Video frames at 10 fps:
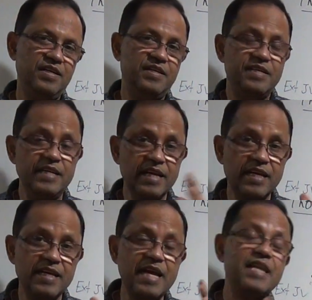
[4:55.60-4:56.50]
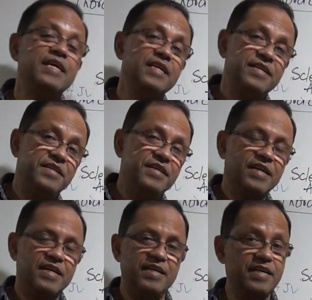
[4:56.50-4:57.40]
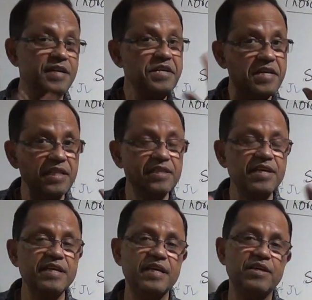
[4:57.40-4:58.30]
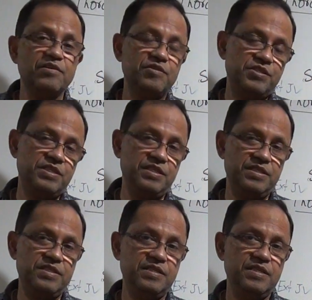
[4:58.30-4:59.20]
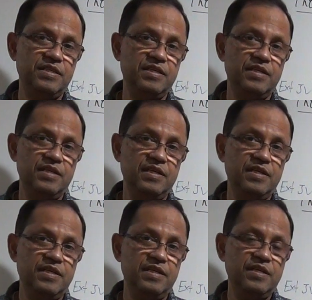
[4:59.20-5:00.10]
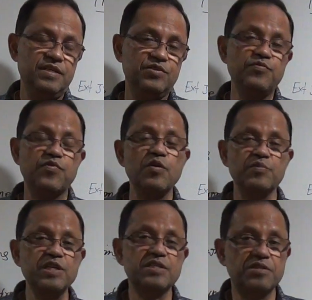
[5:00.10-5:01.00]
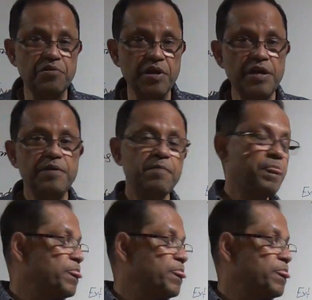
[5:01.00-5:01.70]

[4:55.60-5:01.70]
Directly and indirectly, critical thinking questions. So from these three